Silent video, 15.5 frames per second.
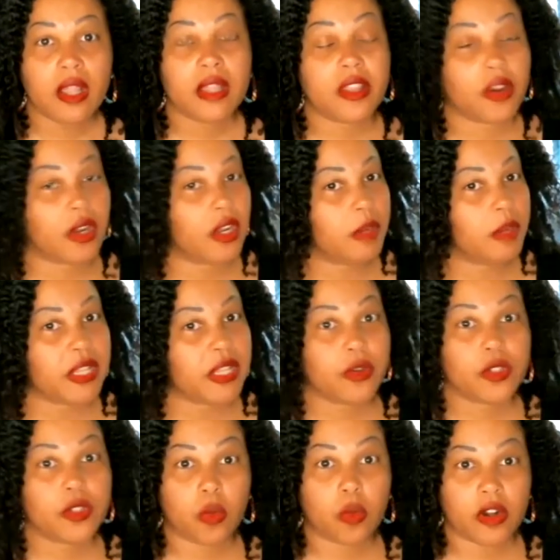They're going to be
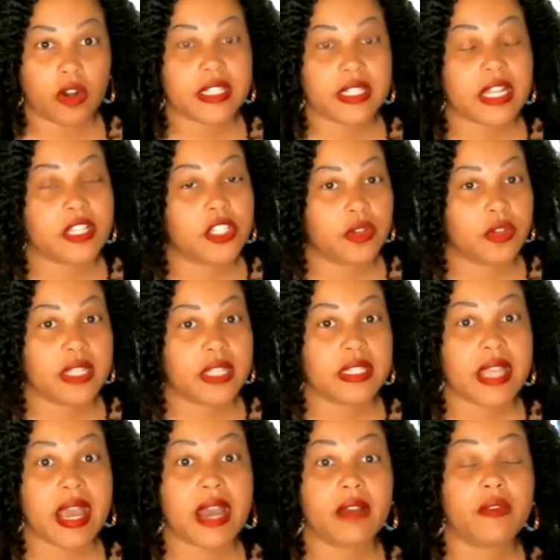those words that students
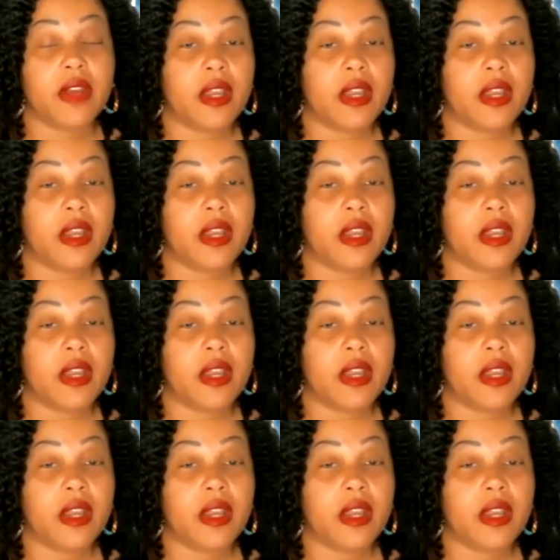have